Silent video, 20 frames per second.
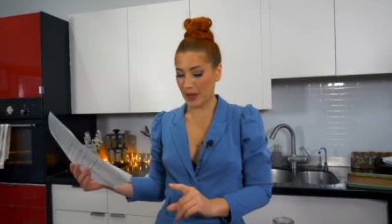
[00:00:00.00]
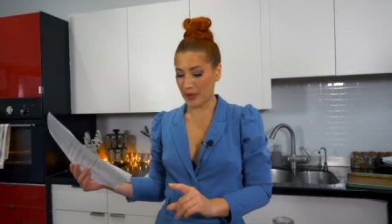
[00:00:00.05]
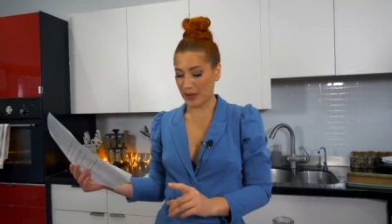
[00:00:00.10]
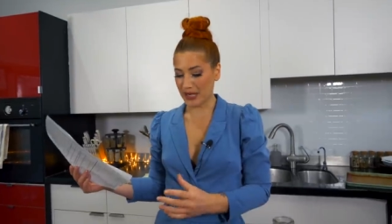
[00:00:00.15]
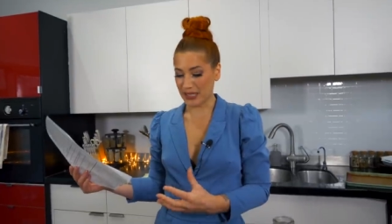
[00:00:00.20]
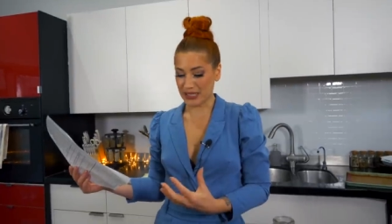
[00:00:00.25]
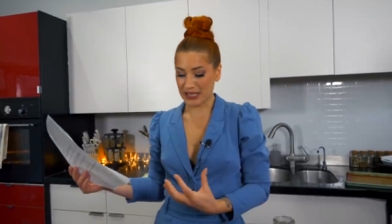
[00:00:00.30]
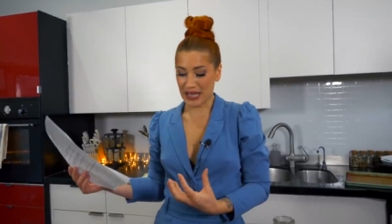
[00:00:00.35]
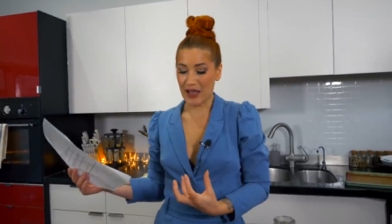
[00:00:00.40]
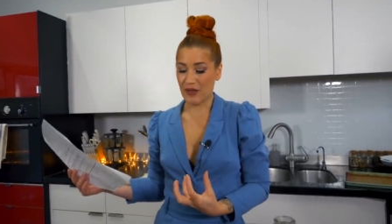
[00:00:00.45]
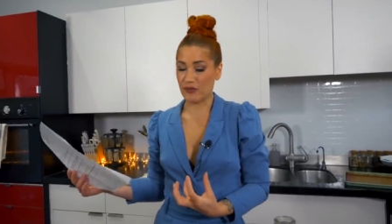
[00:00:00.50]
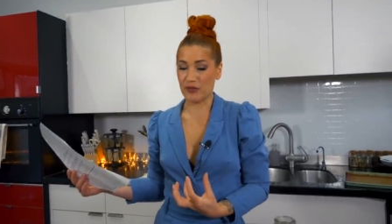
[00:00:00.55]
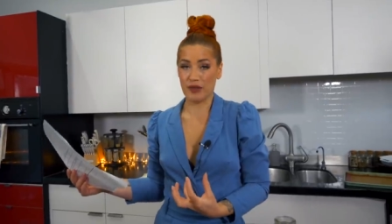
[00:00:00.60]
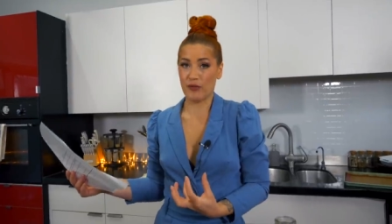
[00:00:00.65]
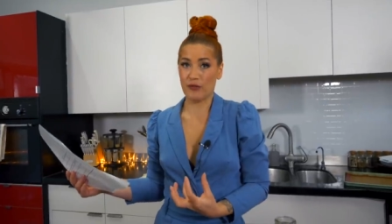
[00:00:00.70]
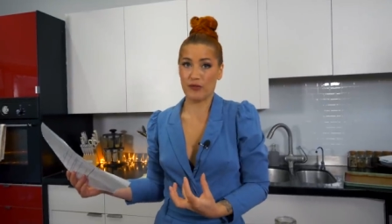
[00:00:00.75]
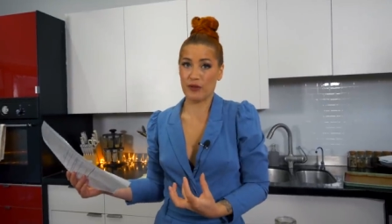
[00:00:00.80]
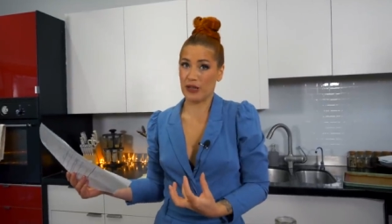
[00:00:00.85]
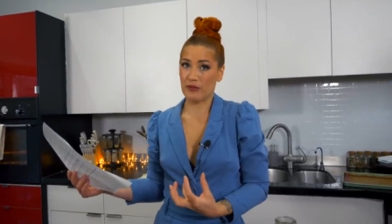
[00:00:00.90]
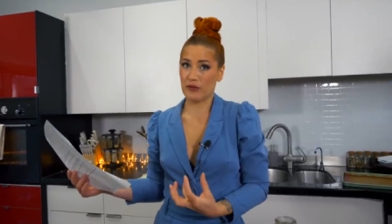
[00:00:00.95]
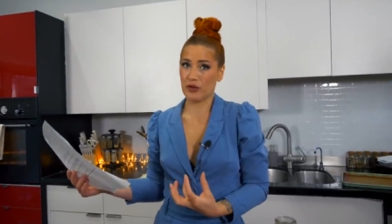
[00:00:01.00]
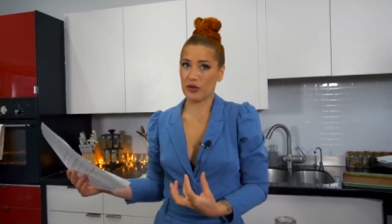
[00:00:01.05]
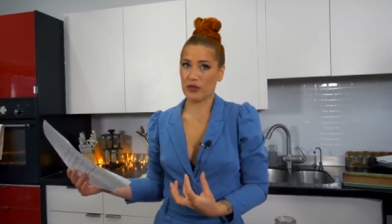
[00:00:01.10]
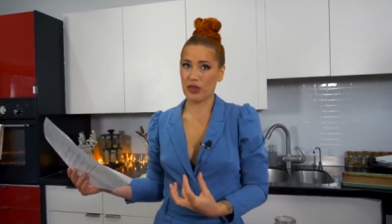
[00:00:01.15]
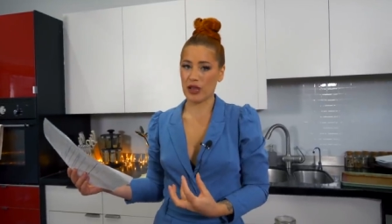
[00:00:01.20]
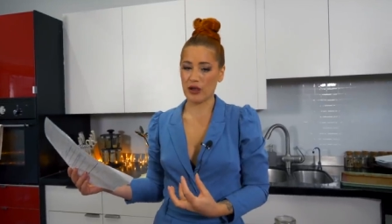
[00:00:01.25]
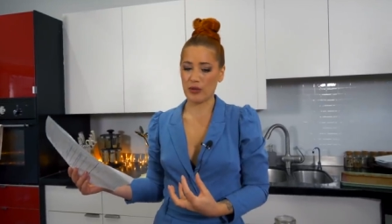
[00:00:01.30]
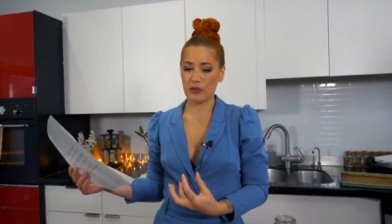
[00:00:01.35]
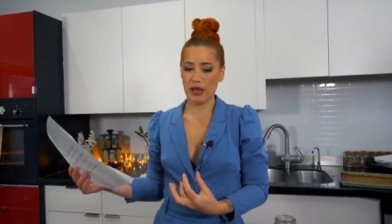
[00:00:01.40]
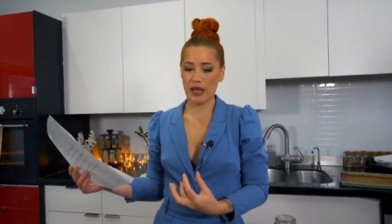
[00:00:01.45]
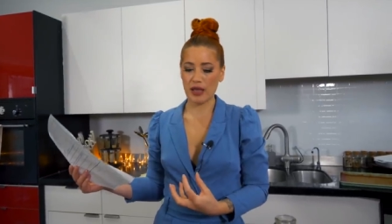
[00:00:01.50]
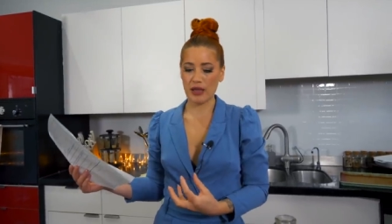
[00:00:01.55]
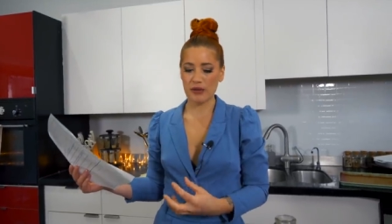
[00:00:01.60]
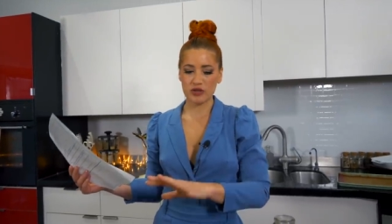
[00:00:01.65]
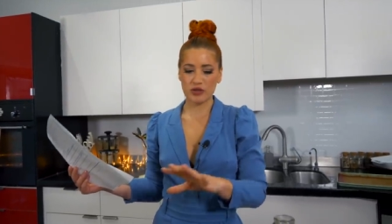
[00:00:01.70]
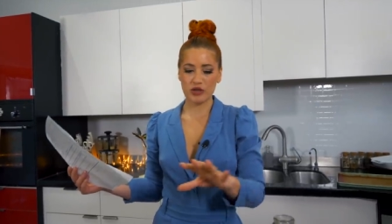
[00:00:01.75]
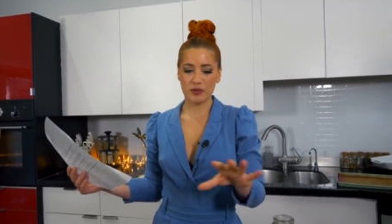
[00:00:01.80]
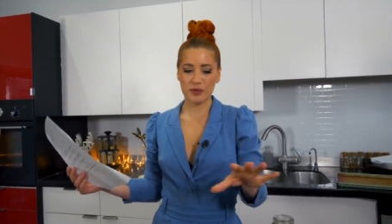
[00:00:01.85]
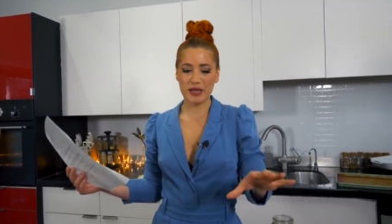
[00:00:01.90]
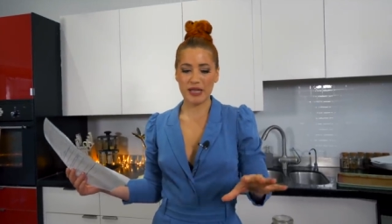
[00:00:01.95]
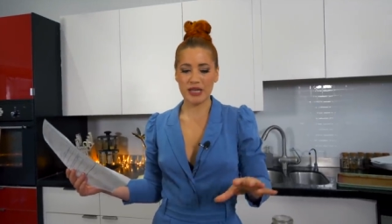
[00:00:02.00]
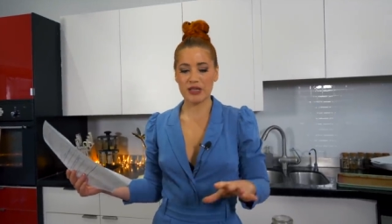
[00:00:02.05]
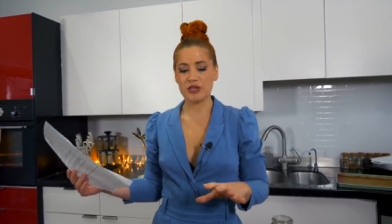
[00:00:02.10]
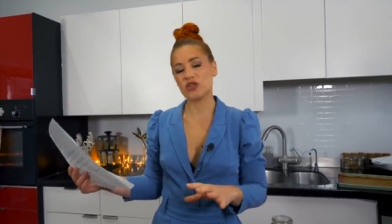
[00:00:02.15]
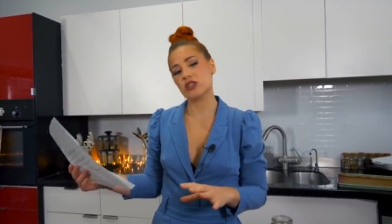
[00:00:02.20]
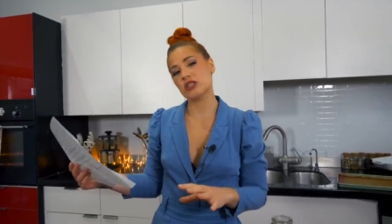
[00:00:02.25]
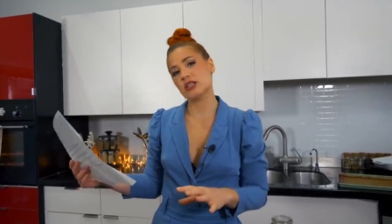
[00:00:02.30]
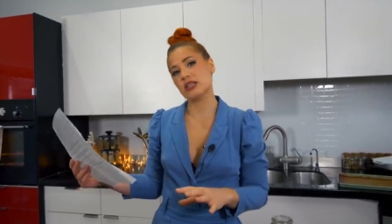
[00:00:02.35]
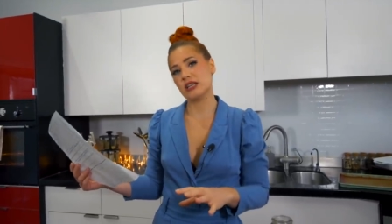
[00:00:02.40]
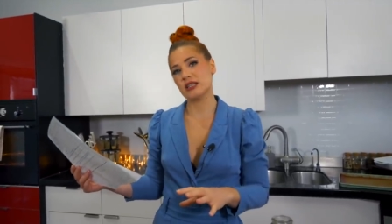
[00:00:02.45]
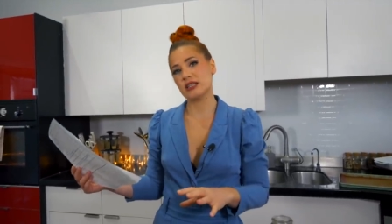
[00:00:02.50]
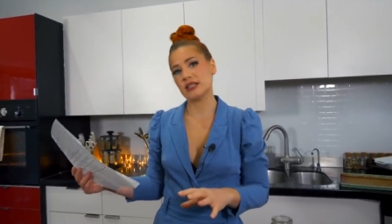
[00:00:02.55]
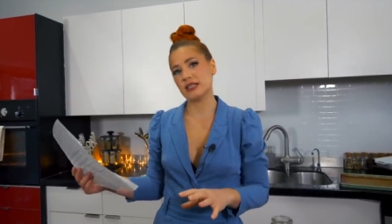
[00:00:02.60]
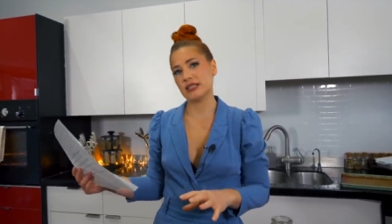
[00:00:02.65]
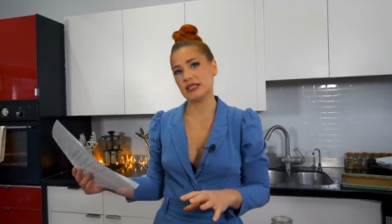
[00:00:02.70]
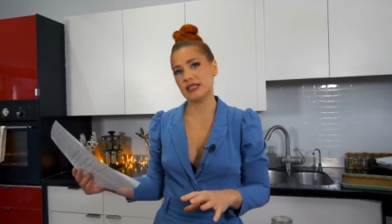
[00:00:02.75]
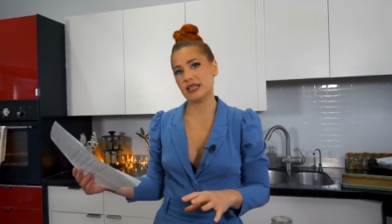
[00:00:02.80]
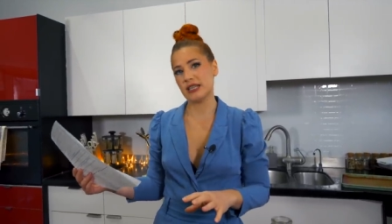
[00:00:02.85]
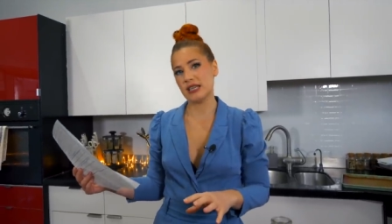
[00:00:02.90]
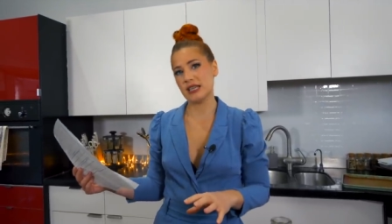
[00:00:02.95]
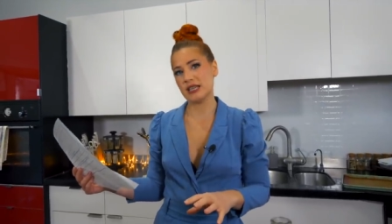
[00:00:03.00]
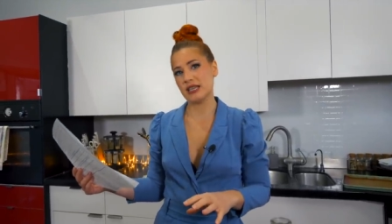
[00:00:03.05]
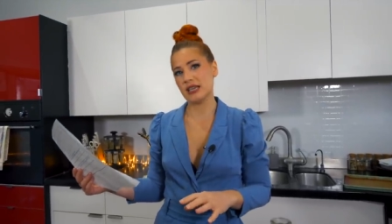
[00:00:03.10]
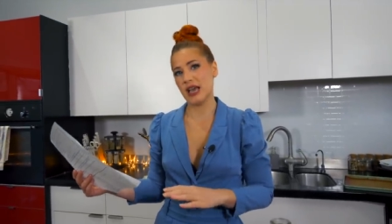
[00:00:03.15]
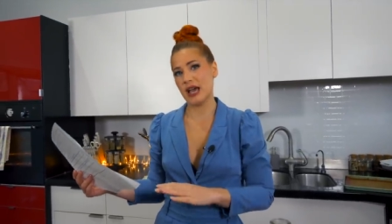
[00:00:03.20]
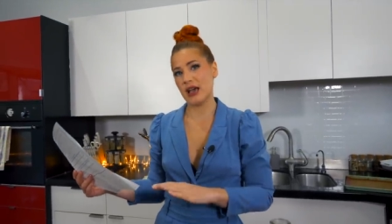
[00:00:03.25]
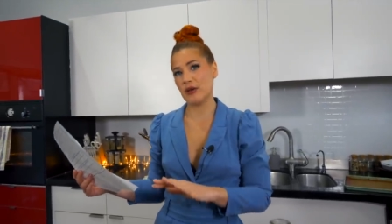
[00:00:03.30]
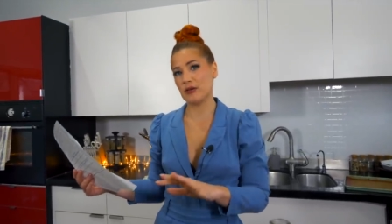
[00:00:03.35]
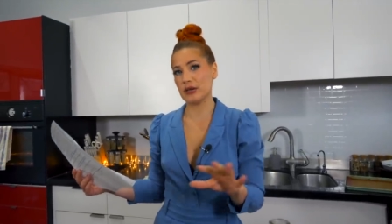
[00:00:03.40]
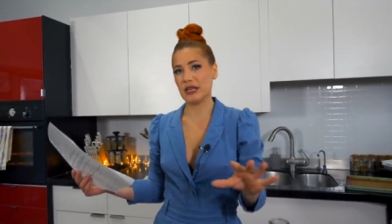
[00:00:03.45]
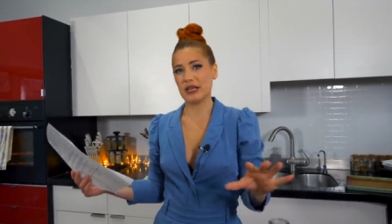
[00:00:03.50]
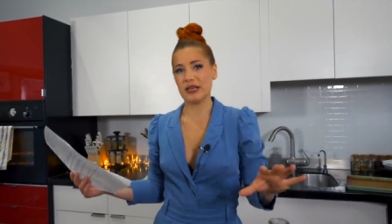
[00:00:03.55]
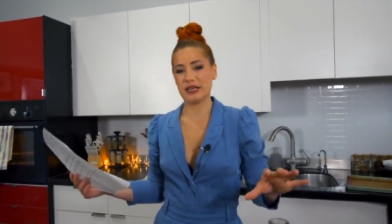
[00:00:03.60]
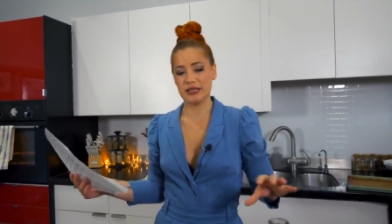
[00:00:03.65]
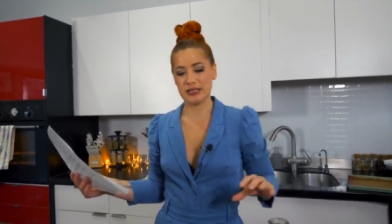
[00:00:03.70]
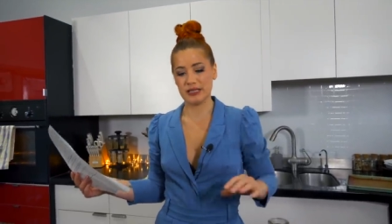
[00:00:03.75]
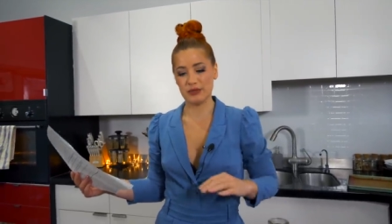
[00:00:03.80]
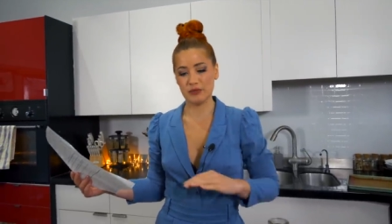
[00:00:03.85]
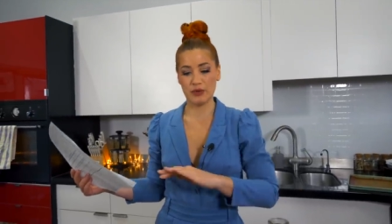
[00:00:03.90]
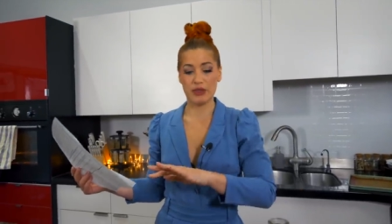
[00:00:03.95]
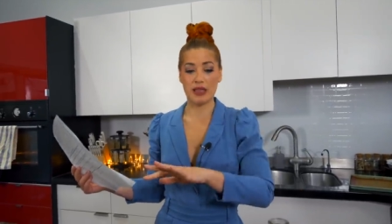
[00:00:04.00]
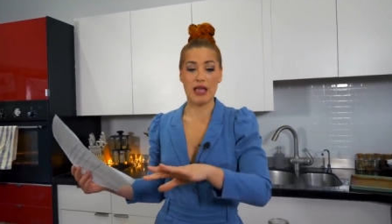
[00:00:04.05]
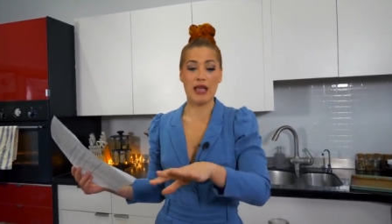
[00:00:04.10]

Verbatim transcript: I mean, it's heavily flavored that way. So it'll be interesting to see how it is with